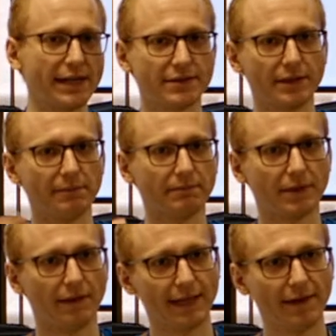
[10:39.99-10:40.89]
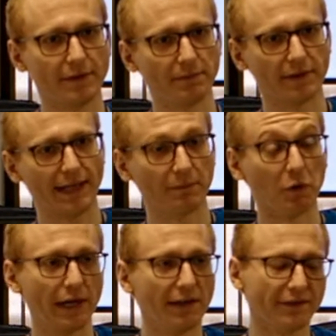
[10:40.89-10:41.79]
So you probably have to put like
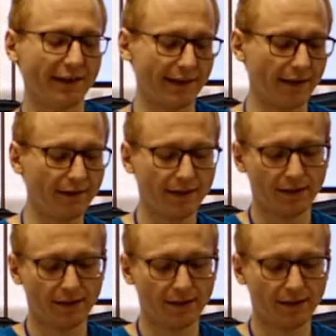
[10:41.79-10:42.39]
more ifs in there,